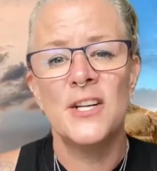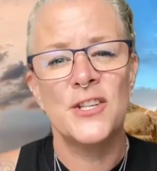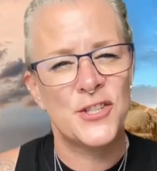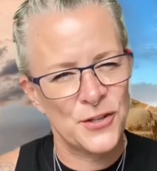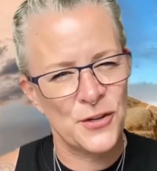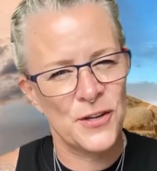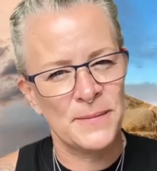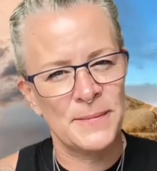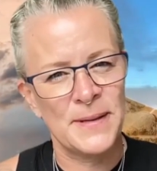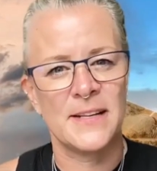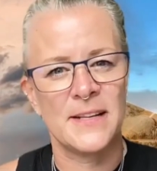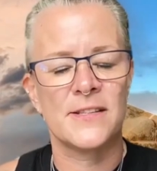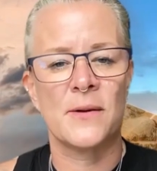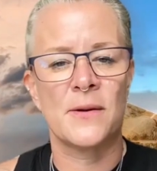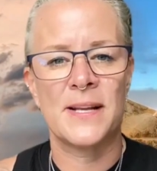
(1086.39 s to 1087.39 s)
Do you know what I
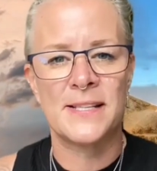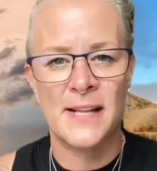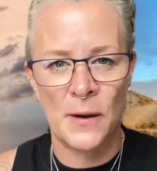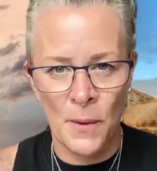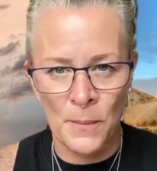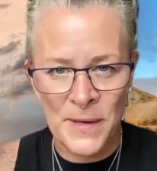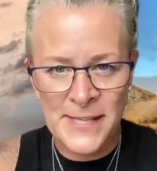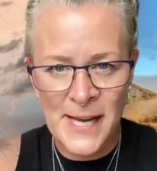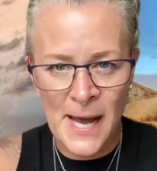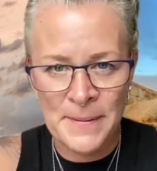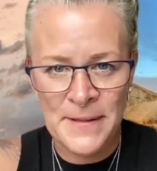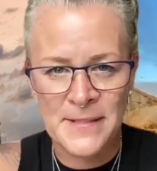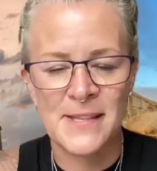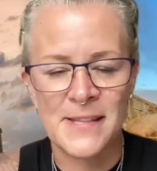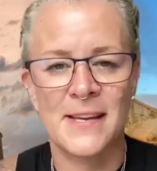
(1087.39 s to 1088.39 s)
mean? So it's like when we tap
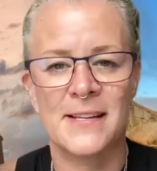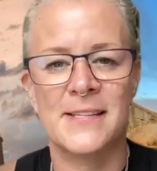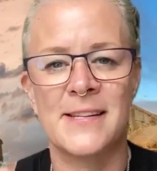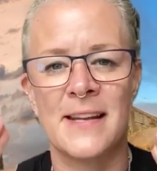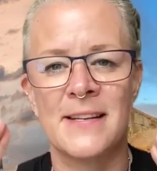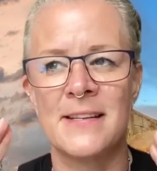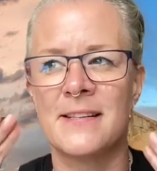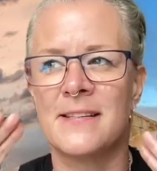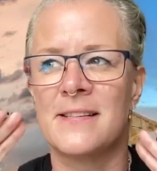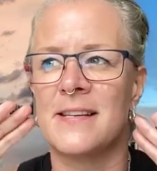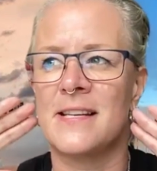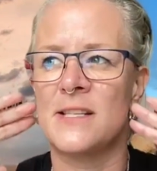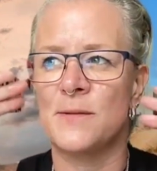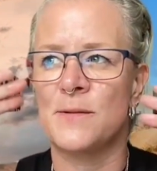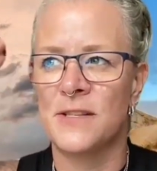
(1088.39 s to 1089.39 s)
into the extended
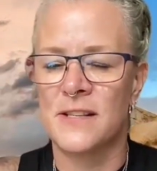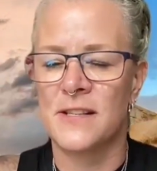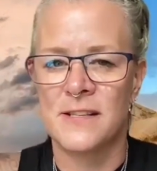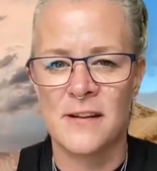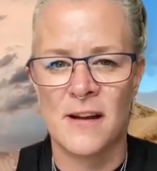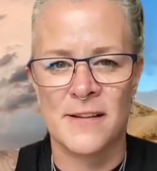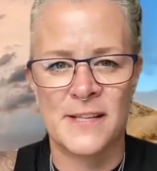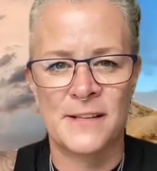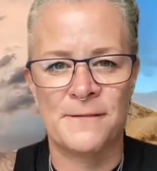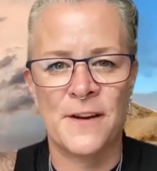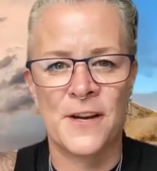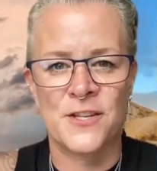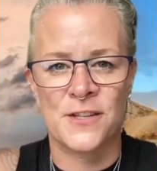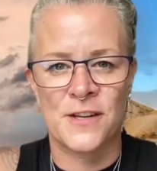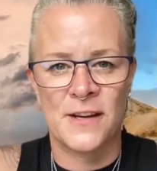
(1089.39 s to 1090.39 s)
Essenes, which is the starseed
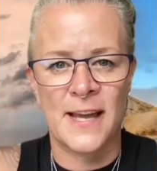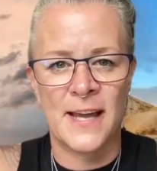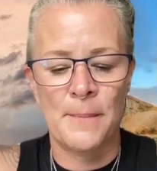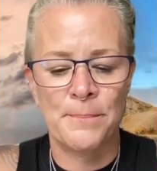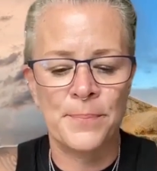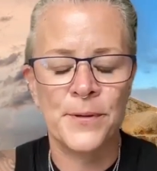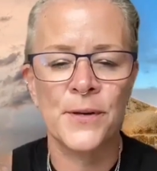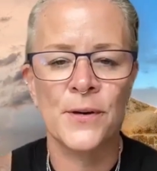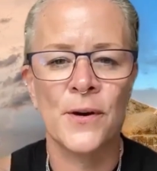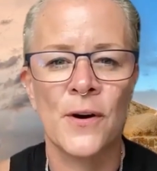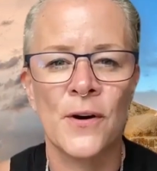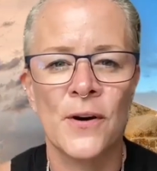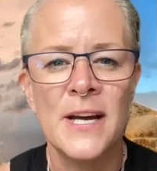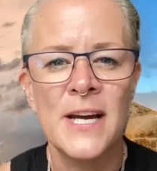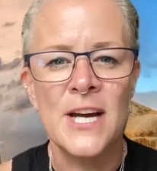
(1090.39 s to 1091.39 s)
version, I get
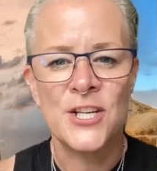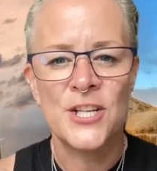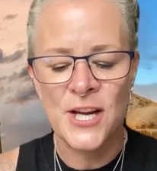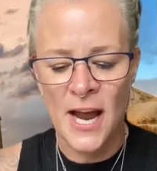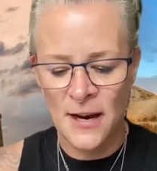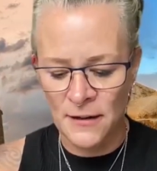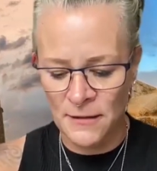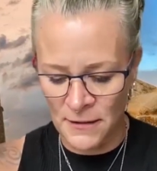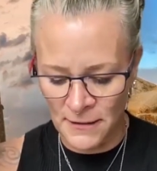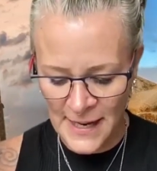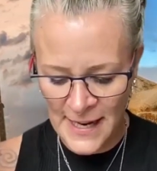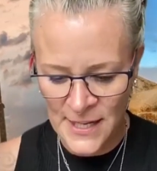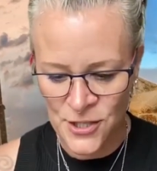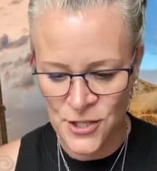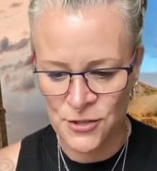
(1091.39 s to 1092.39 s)
pure channel
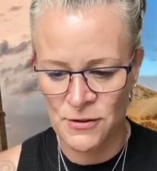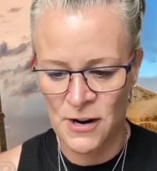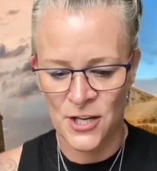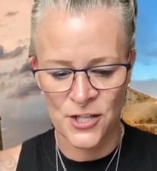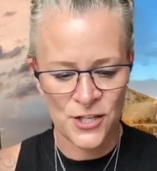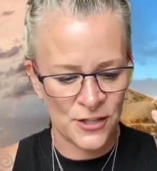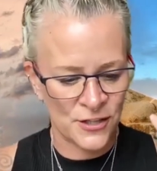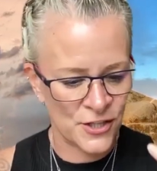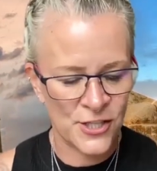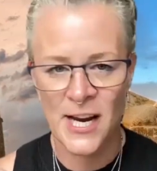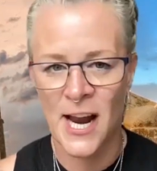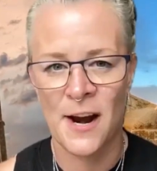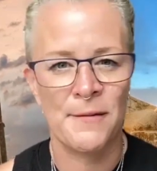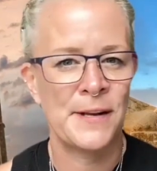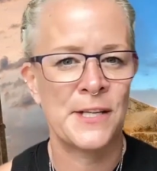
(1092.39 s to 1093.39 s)
instruction
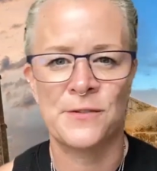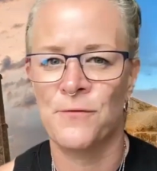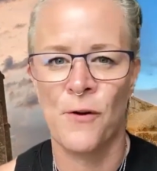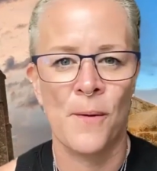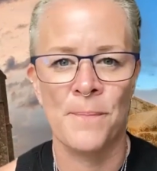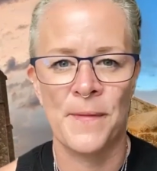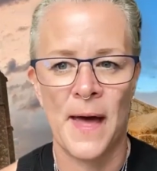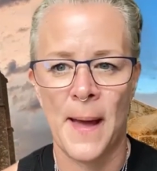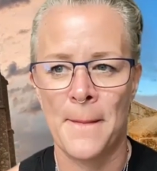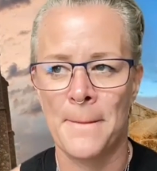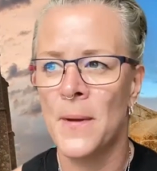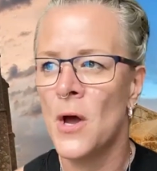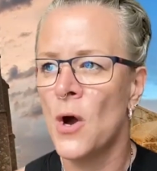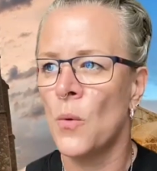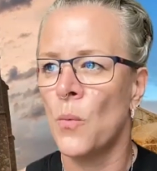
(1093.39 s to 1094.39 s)
sharings from them,
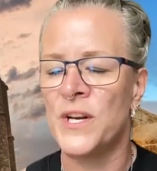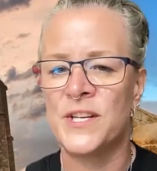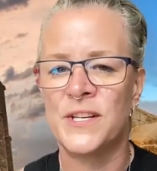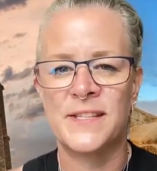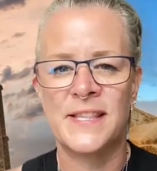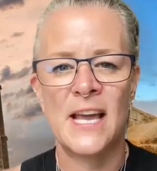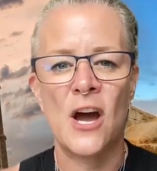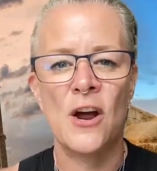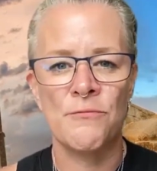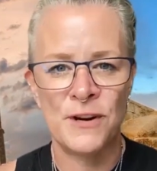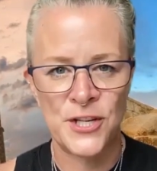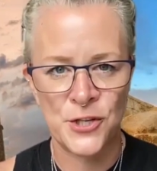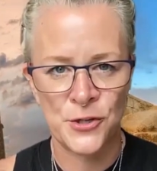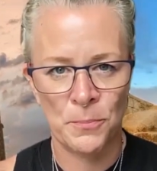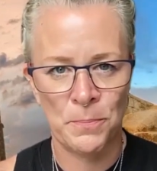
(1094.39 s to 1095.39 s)
which is the
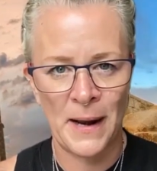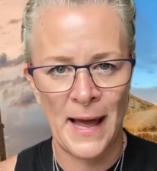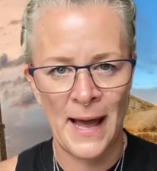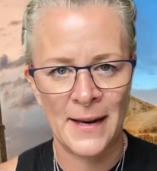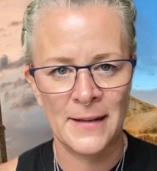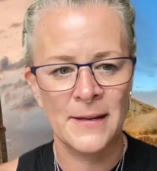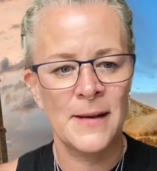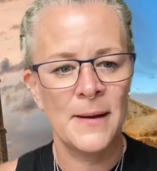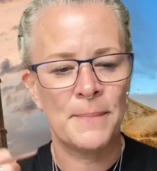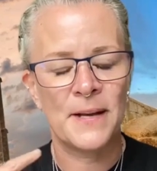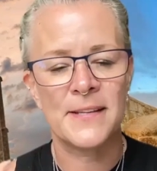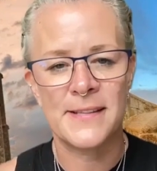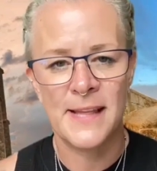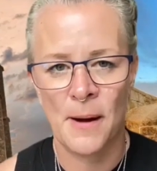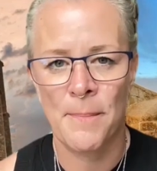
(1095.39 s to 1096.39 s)
original plan,
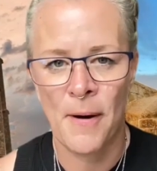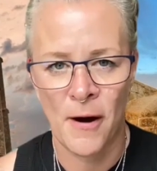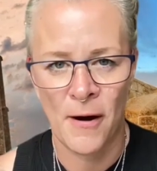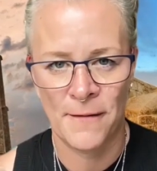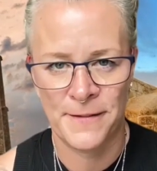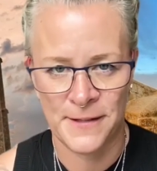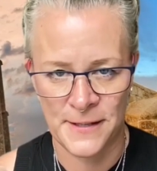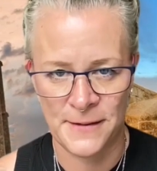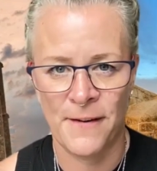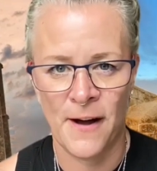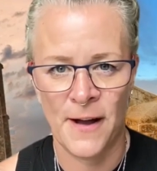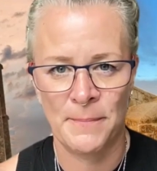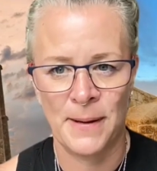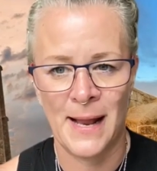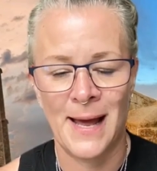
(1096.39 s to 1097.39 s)
because they are part of the
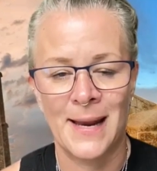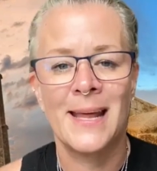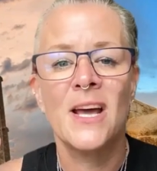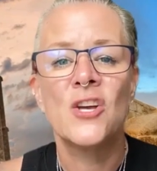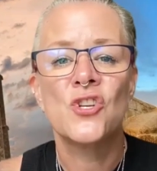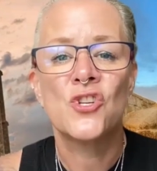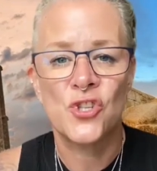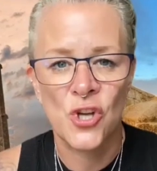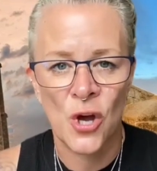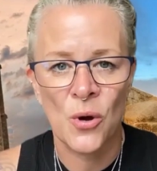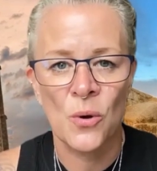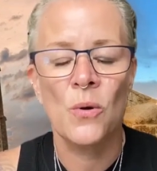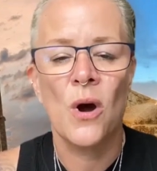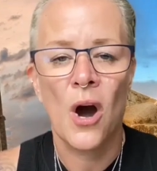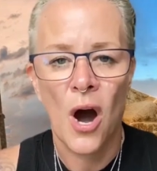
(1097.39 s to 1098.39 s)
divine plan.
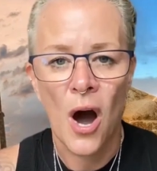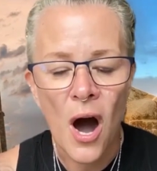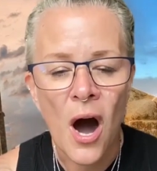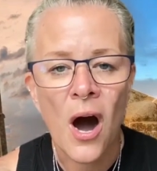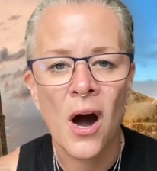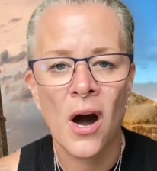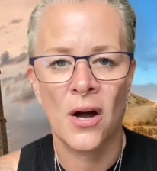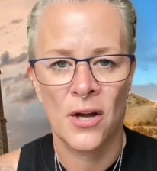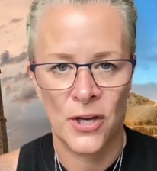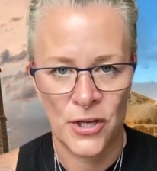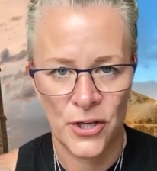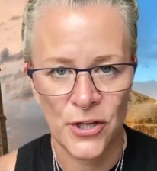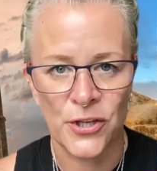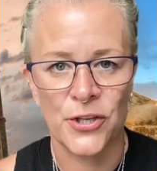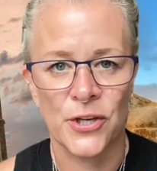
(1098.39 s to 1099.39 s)
So are
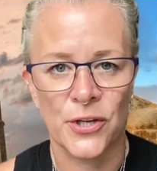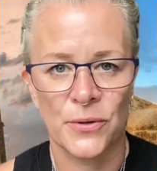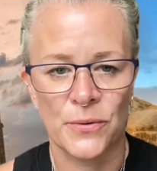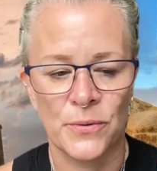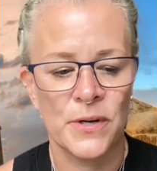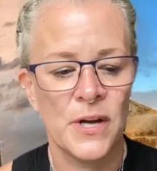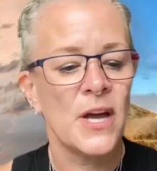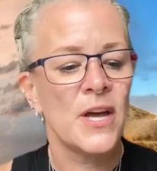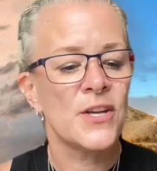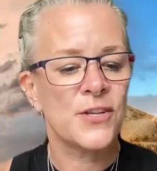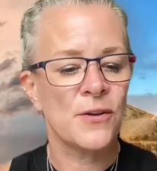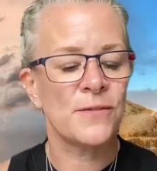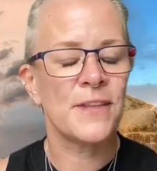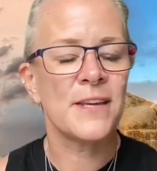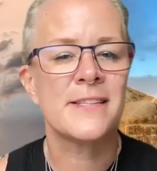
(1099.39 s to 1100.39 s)
you.
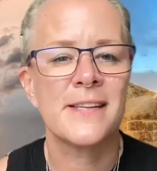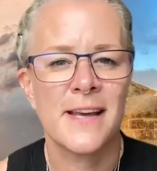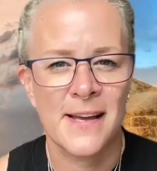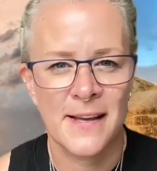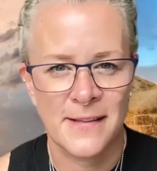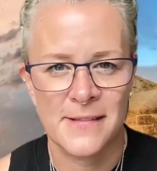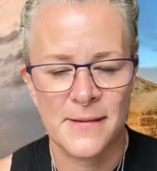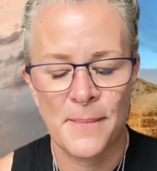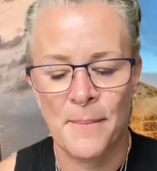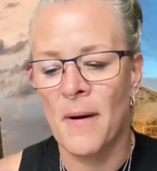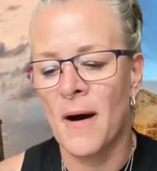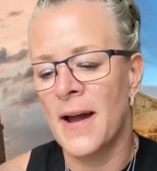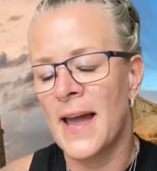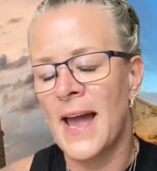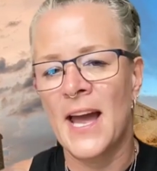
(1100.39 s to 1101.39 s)
So this is
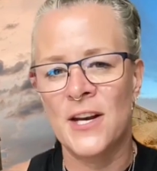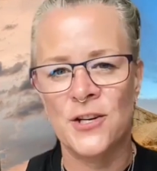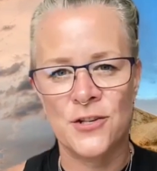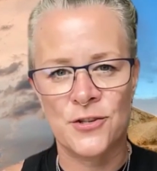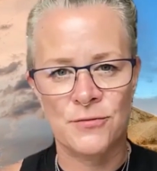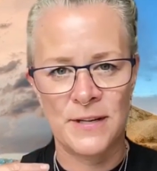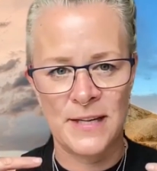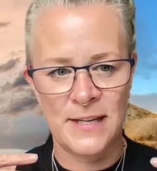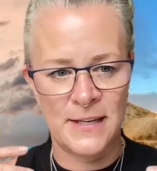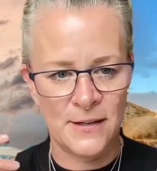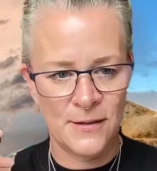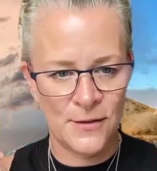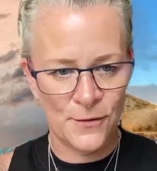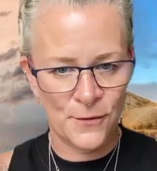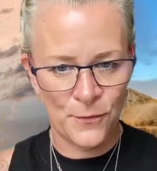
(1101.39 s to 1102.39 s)
my entry
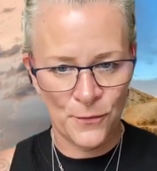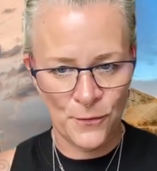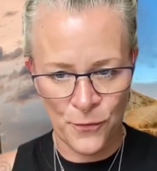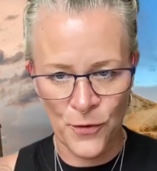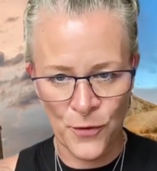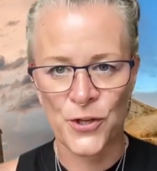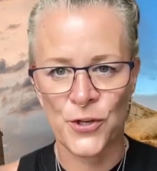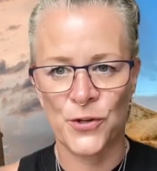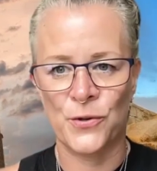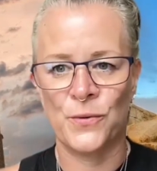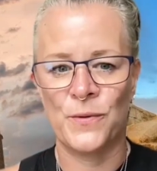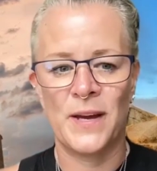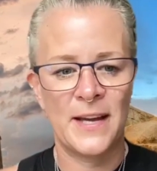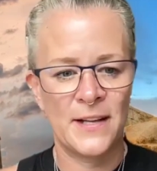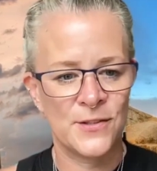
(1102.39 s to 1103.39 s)
for
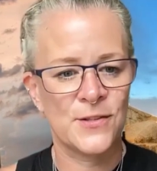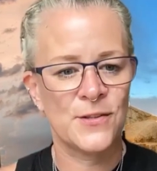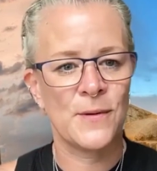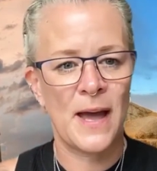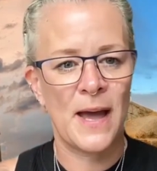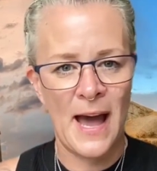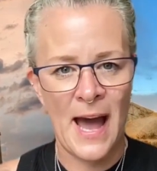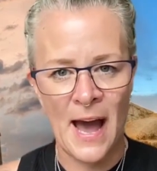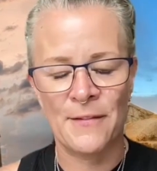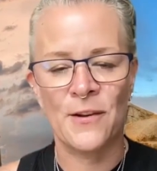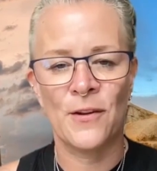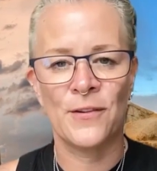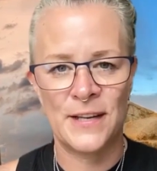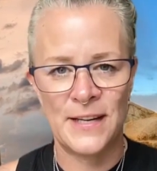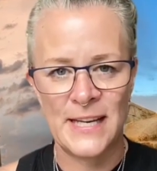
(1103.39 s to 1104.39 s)
you into
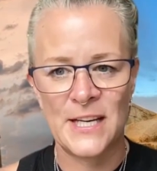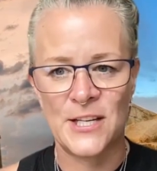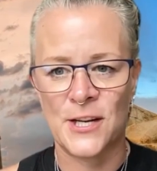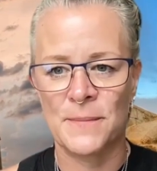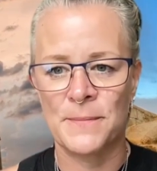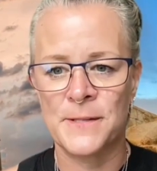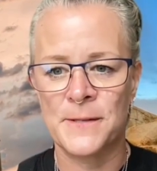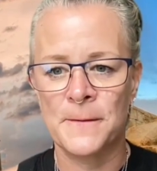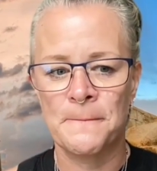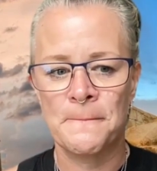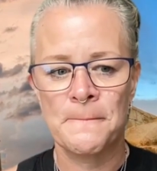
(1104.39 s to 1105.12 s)
Avalon and Egypt.